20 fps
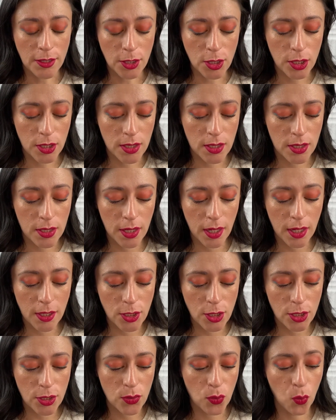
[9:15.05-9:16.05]
it just it
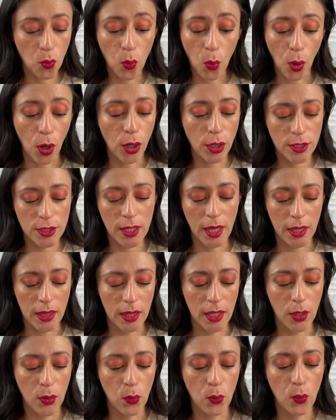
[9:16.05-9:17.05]
just works, I
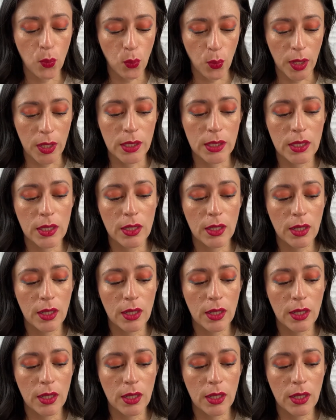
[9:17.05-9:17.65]
think, with